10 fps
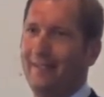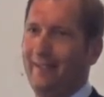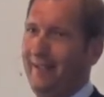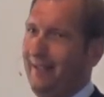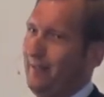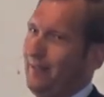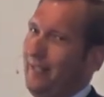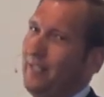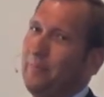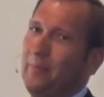And
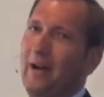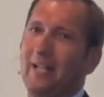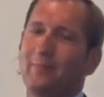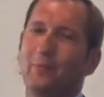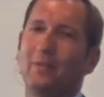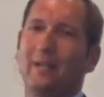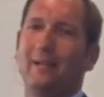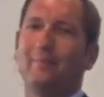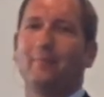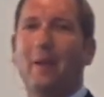it's possible, and
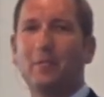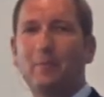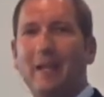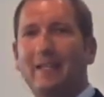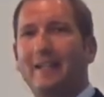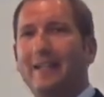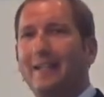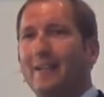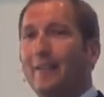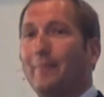I'm speculating
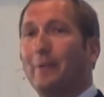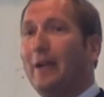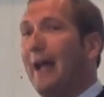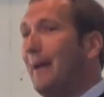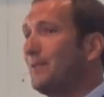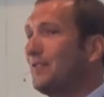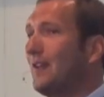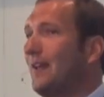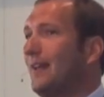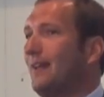here, that perhaps
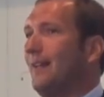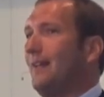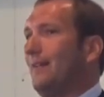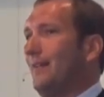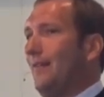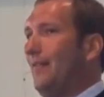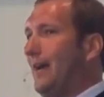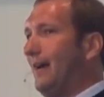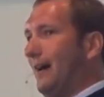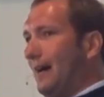
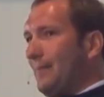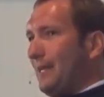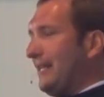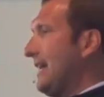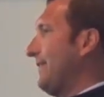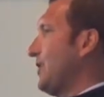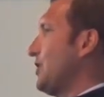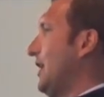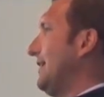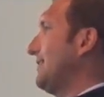their unbelief in
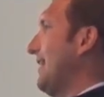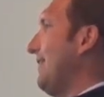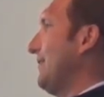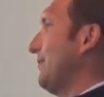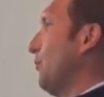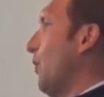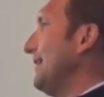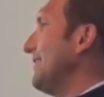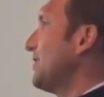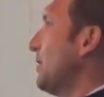John 7
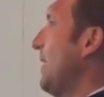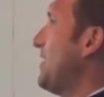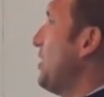wasn't so much